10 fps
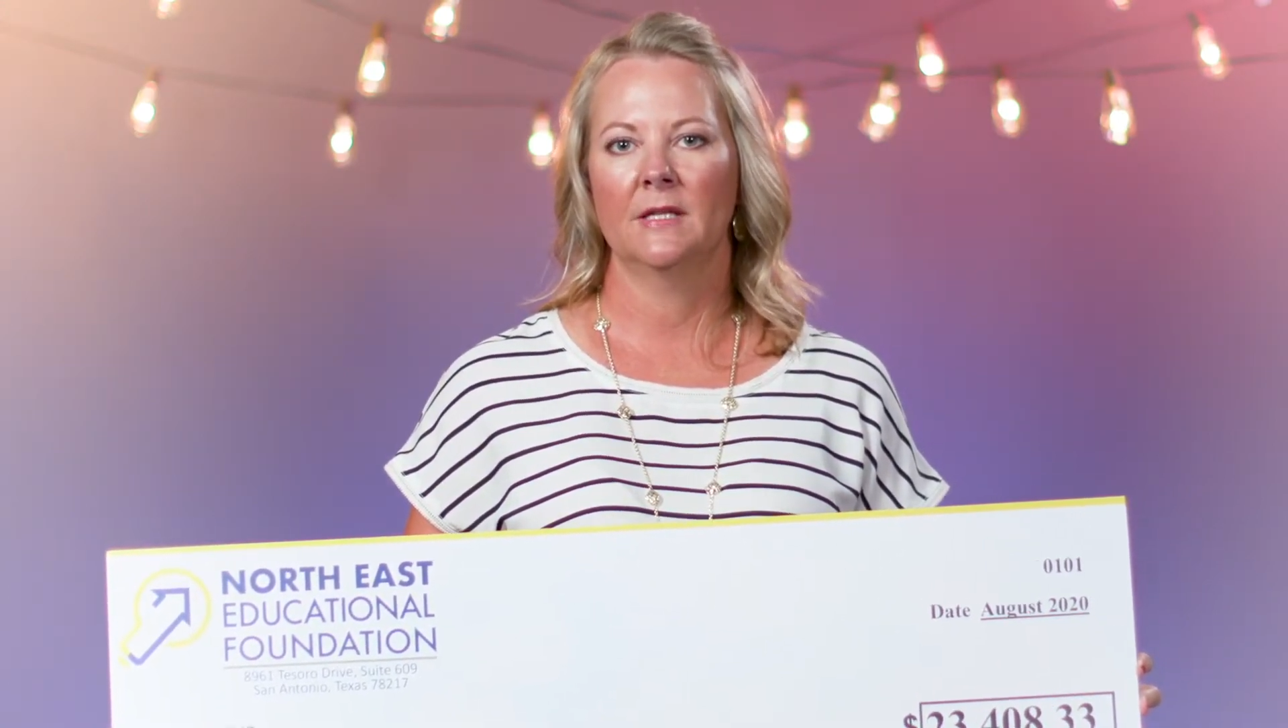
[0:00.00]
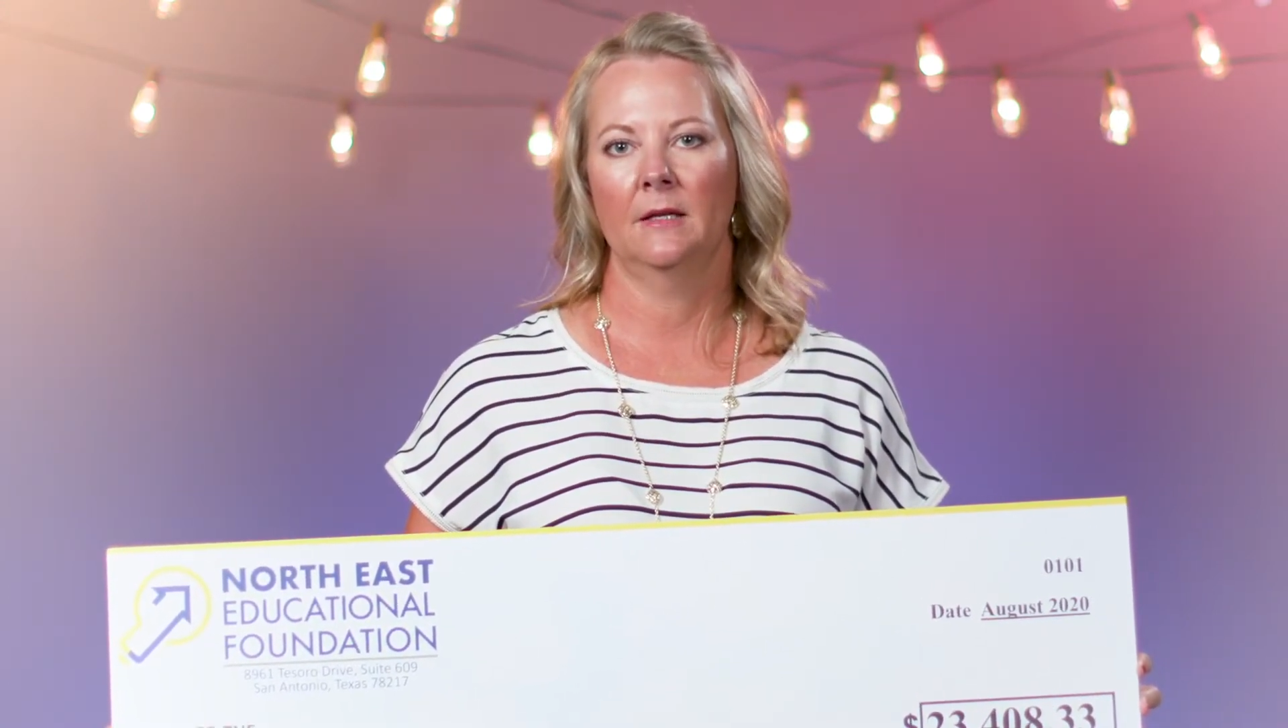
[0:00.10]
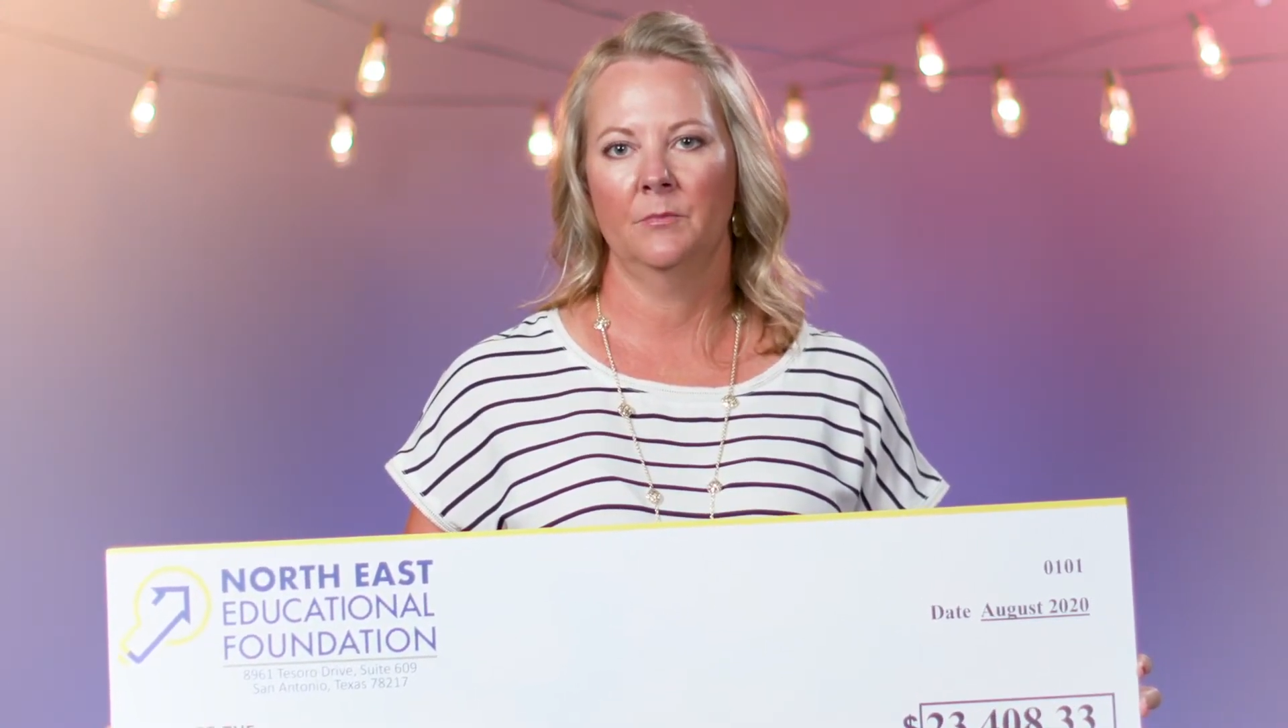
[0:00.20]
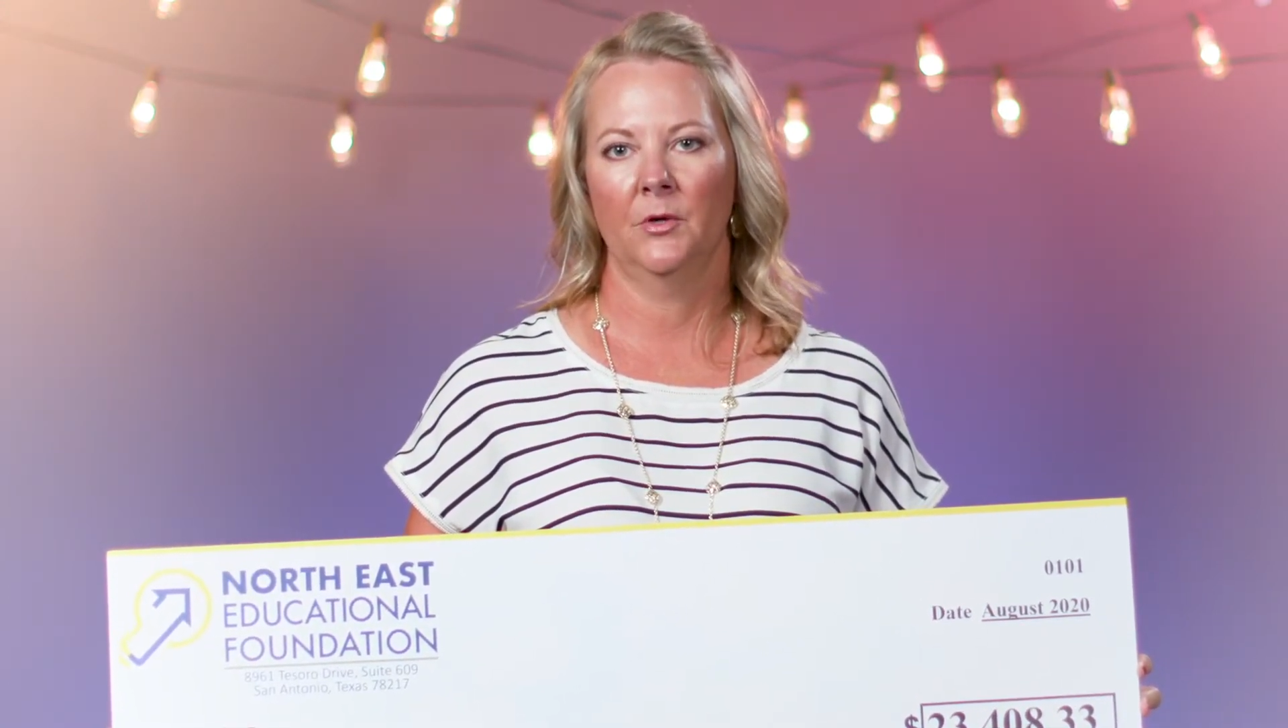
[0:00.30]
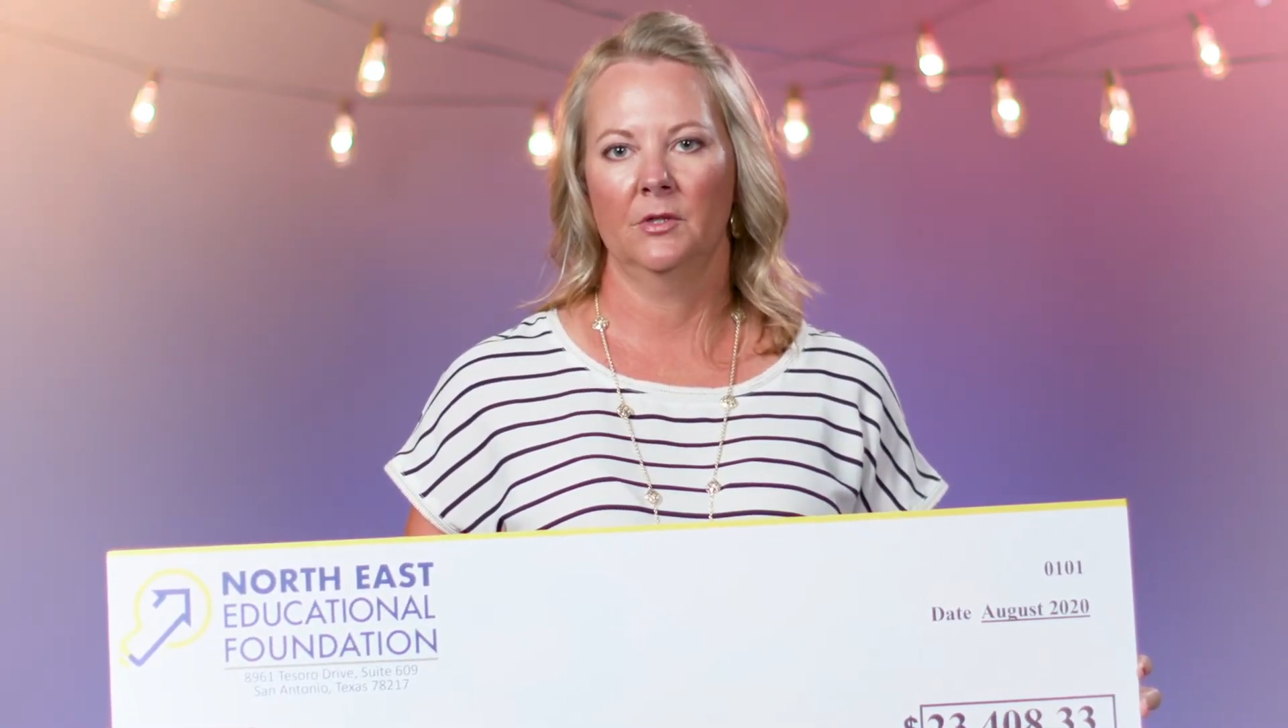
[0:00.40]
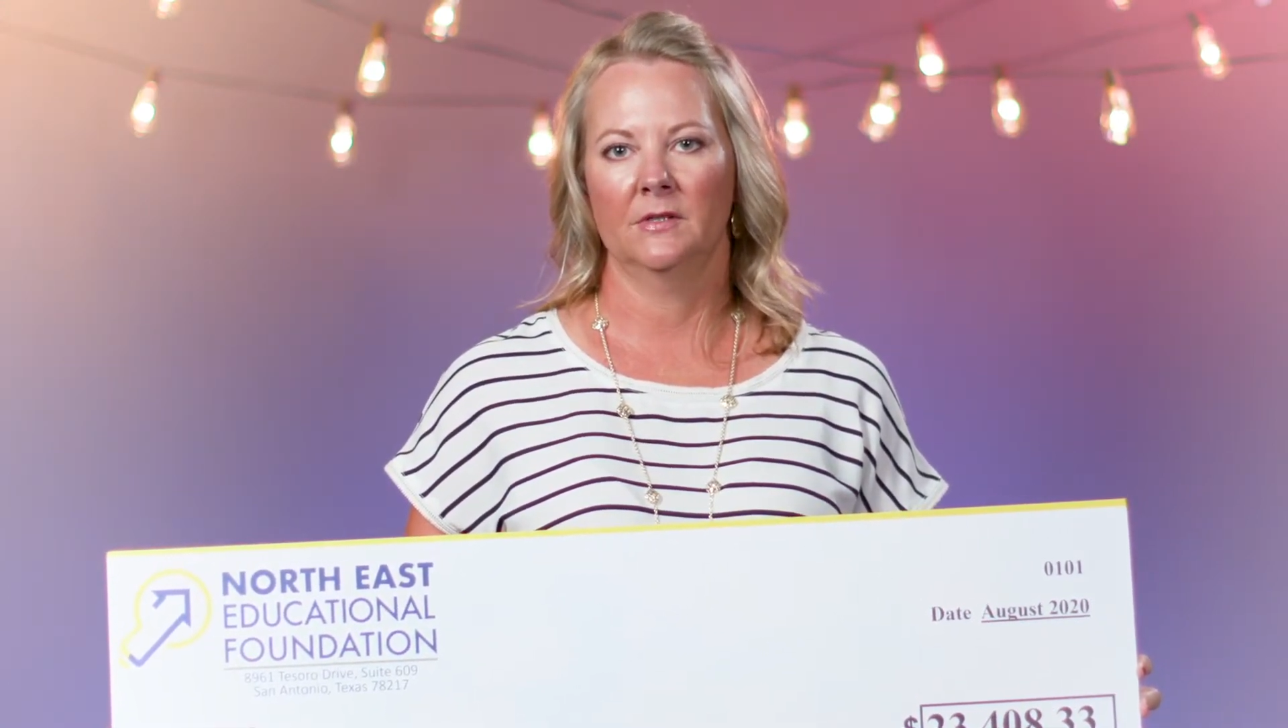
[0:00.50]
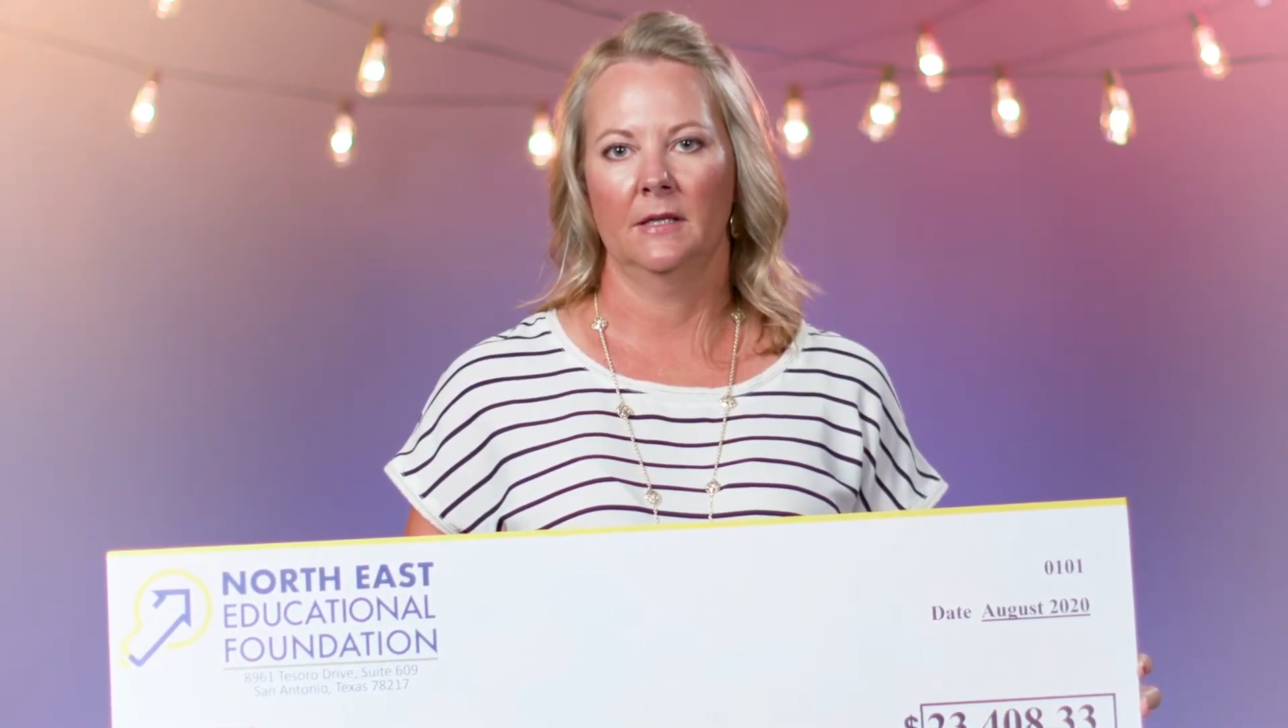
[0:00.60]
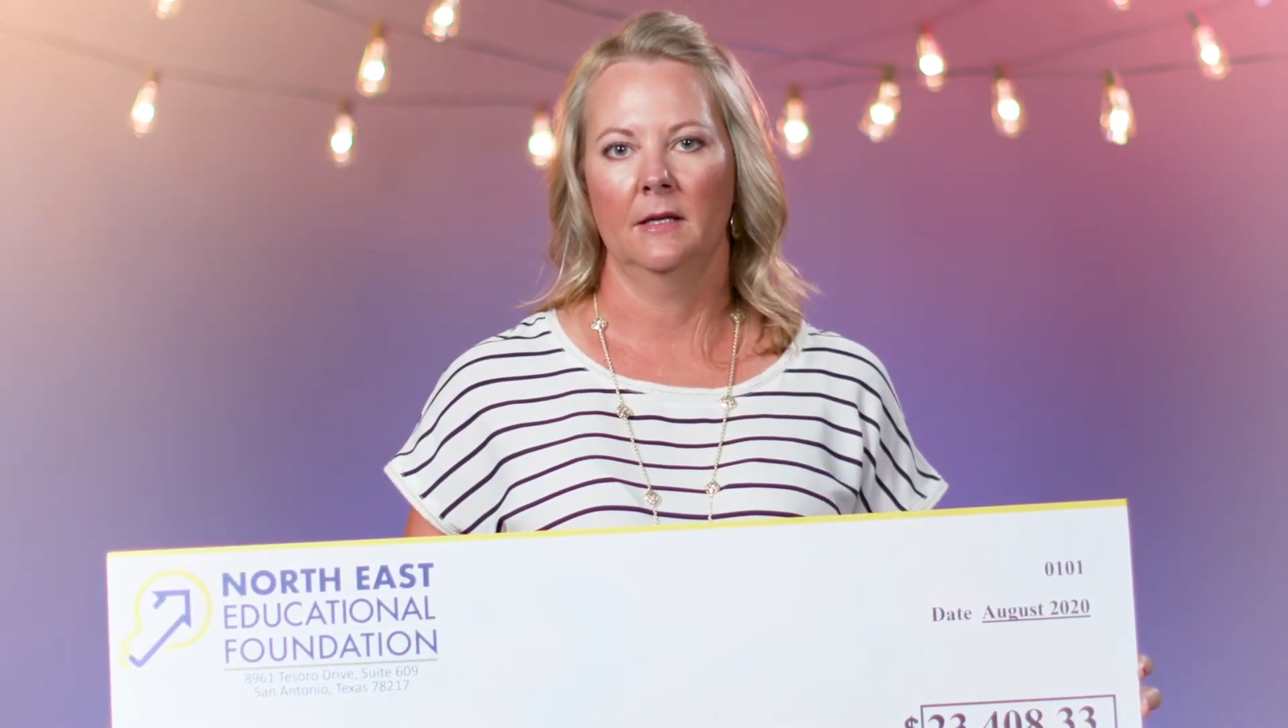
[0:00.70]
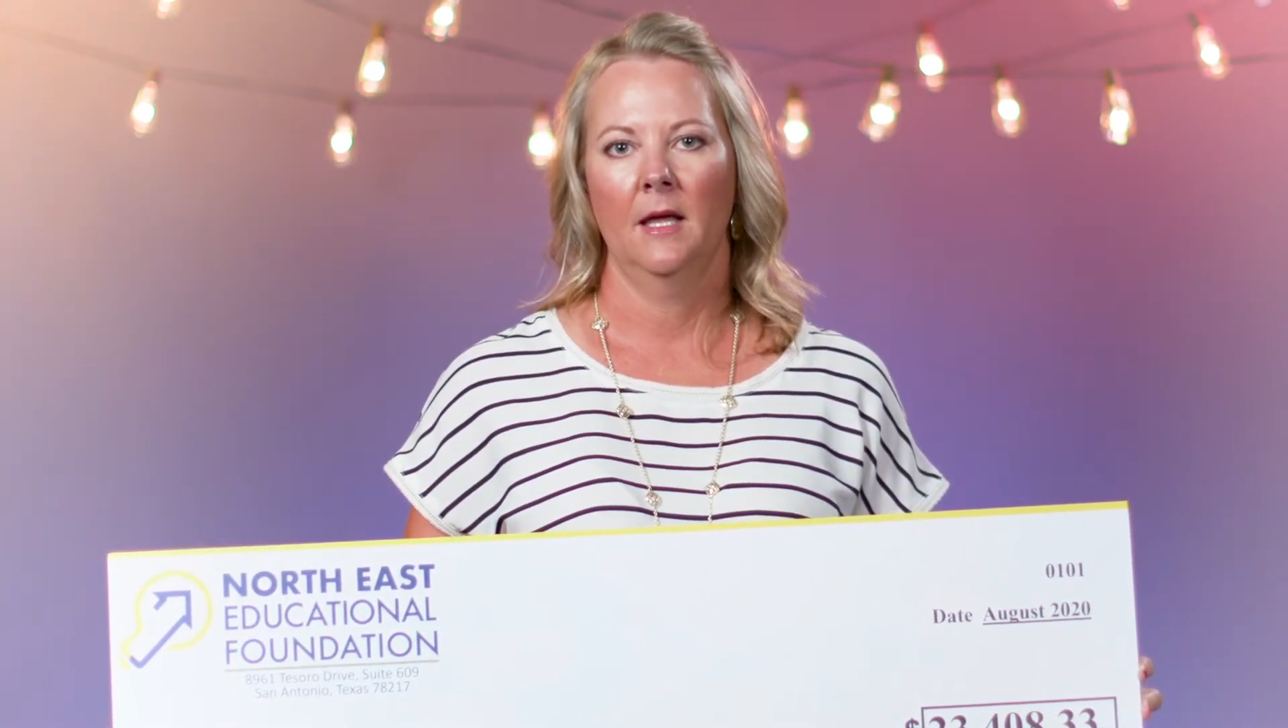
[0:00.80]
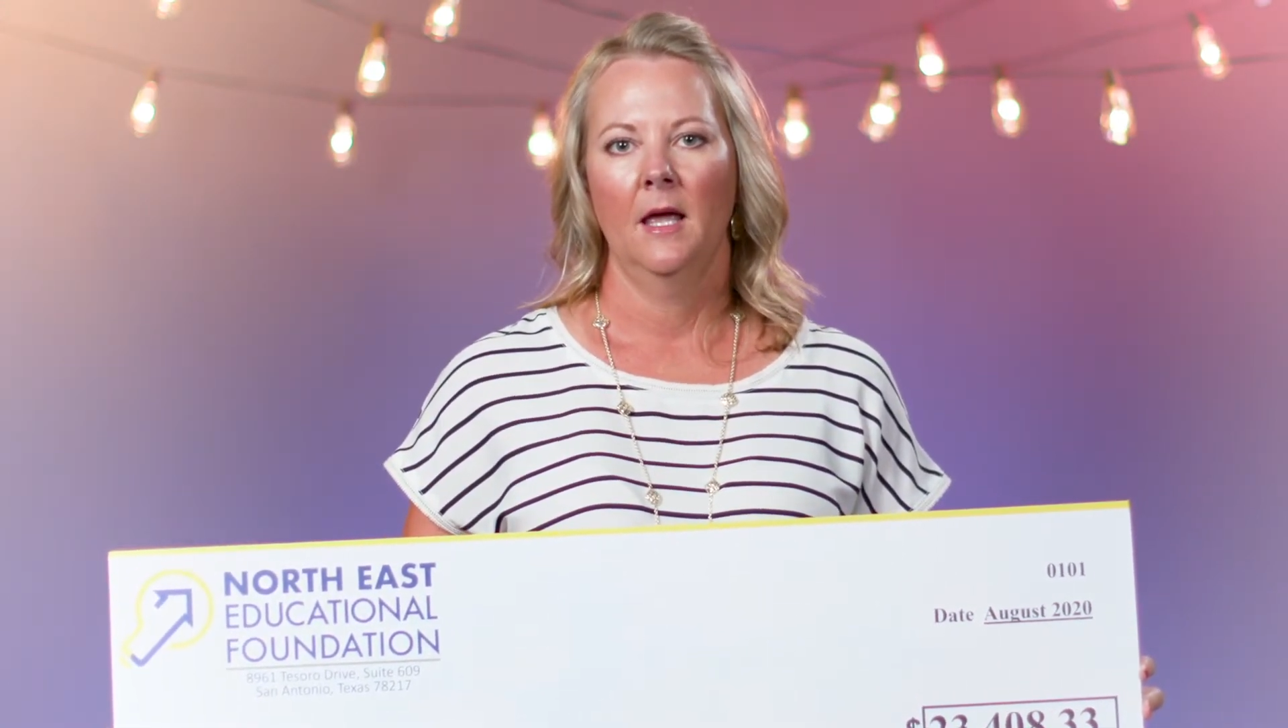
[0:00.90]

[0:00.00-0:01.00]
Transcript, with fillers: in person,